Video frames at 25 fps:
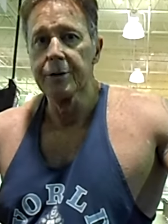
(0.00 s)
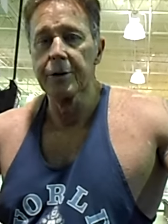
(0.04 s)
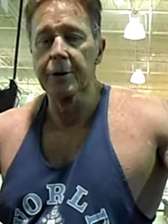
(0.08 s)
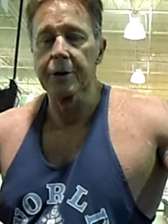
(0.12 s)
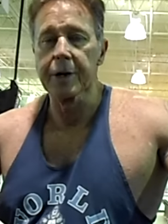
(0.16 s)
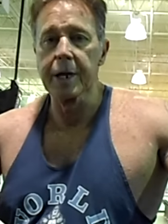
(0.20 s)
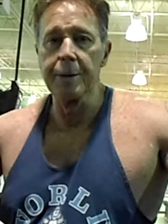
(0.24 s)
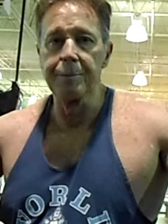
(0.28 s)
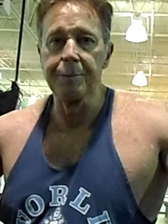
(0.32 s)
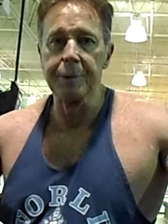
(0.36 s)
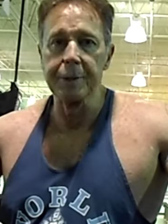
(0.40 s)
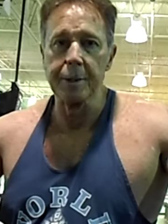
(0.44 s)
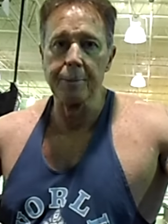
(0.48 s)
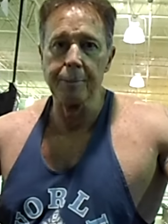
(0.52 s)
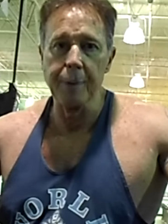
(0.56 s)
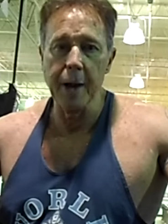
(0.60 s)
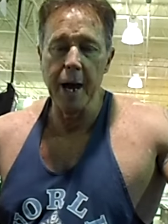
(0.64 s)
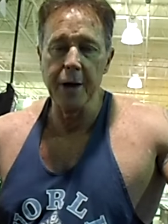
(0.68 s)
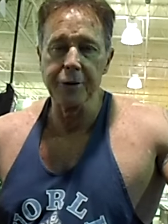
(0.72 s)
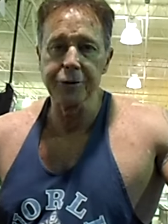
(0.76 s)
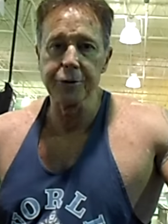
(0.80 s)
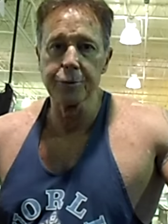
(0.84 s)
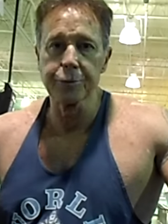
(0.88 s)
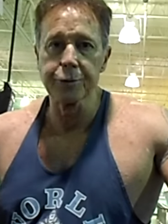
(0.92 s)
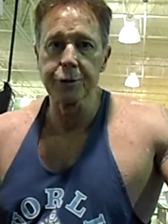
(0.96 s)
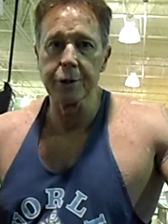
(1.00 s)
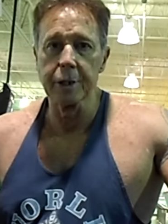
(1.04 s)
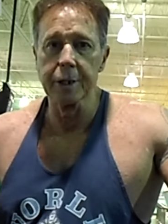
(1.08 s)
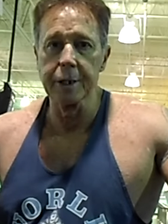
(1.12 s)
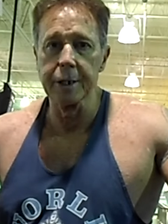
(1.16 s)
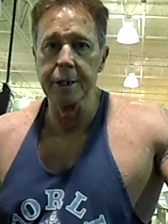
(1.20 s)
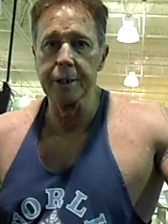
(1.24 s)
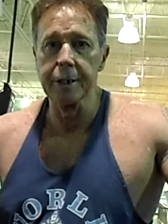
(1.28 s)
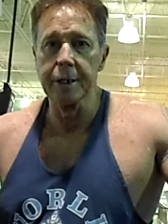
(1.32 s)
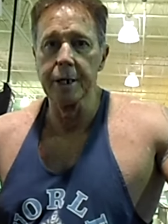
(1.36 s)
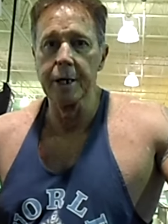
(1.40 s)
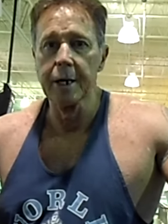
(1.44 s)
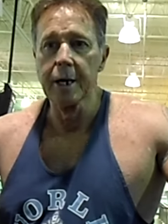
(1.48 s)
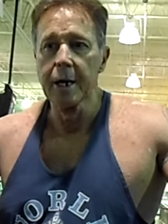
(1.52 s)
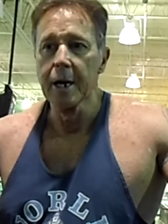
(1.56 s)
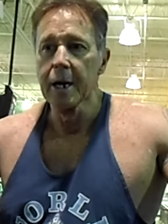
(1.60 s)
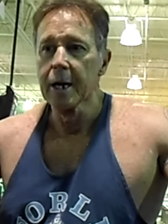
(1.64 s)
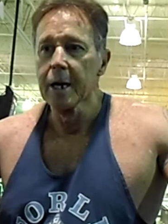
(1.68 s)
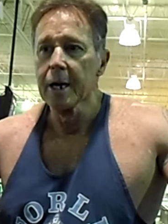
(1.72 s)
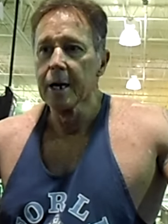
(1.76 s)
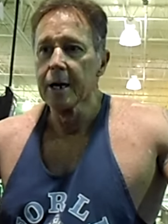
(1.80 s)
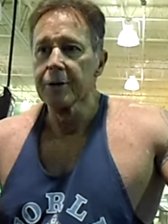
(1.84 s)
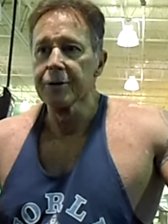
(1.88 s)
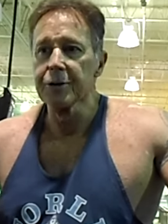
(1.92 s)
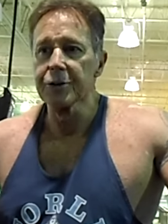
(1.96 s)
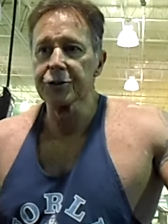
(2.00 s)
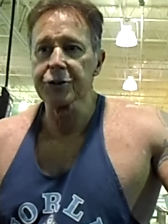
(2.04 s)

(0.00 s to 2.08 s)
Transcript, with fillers: They're keeping the bathrooms clean.